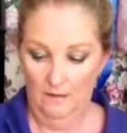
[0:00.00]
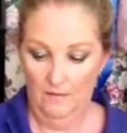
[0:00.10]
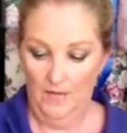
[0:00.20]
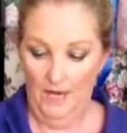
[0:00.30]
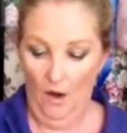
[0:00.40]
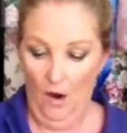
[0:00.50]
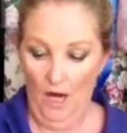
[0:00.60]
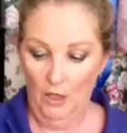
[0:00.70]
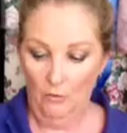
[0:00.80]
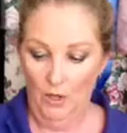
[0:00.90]
their
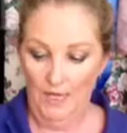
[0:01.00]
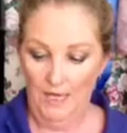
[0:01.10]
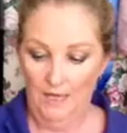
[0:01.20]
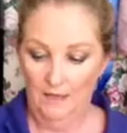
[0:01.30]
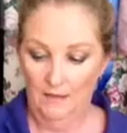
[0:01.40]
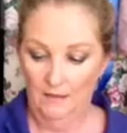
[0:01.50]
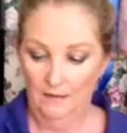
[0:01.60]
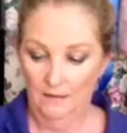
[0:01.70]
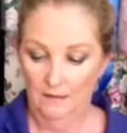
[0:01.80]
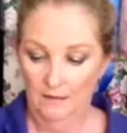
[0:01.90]
Hyaluronic
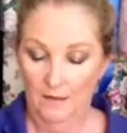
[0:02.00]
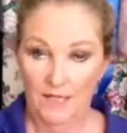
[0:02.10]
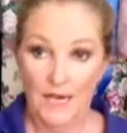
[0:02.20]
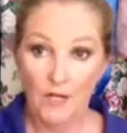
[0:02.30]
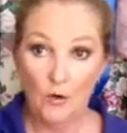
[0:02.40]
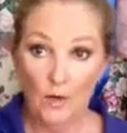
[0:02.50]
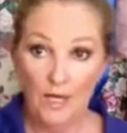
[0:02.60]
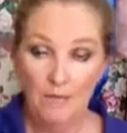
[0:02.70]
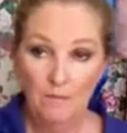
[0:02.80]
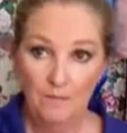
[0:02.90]
Day
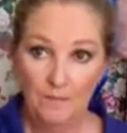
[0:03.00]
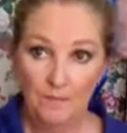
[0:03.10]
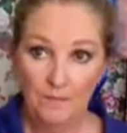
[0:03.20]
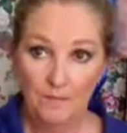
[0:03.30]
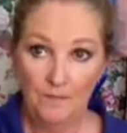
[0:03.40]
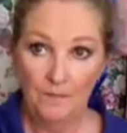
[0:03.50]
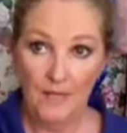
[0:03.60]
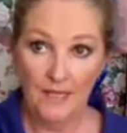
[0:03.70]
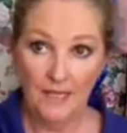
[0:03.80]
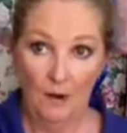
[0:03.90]
Cream.
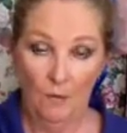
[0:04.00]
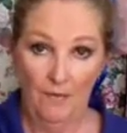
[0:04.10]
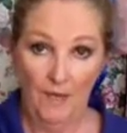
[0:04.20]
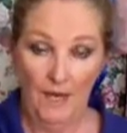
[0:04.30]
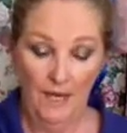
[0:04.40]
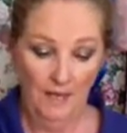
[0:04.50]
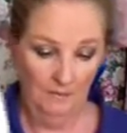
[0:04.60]
That's that one there.